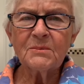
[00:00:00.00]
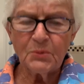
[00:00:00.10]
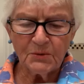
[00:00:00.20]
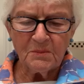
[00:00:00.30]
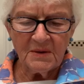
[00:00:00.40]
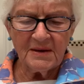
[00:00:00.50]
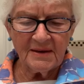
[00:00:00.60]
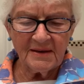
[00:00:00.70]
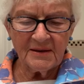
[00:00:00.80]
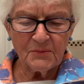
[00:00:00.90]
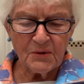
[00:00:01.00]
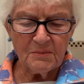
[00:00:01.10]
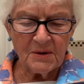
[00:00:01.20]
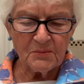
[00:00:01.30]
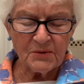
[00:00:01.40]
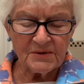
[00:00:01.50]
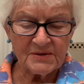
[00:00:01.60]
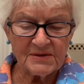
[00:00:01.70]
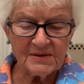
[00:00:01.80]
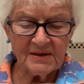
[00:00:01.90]
Put me in
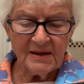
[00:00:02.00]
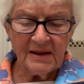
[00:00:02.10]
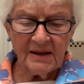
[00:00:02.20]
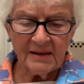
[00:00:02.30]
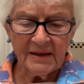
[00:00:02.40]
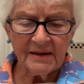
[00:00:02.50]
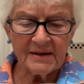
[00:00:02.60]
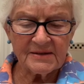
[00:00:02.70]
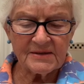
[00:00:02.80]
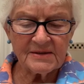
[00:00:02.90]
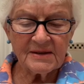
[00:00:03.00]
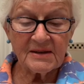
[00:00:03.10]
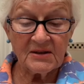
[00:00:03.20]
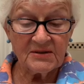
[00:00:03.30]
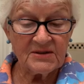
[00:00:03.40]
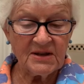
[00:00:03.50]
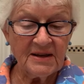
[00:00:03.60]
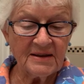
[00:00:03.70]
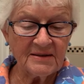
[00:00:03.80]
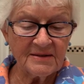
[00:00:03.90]
remembrance. Let us
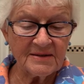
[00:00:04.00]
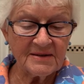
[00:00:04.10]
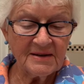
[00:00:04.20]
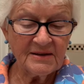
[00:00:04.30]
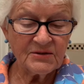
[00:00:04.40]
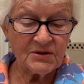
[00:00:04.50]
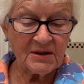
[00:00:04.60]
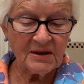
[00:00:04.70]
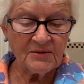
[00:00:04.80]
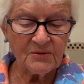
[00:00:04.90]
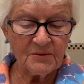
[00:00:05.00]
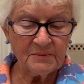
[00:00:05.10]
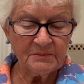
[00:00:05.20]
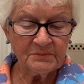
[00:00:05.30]
contend together.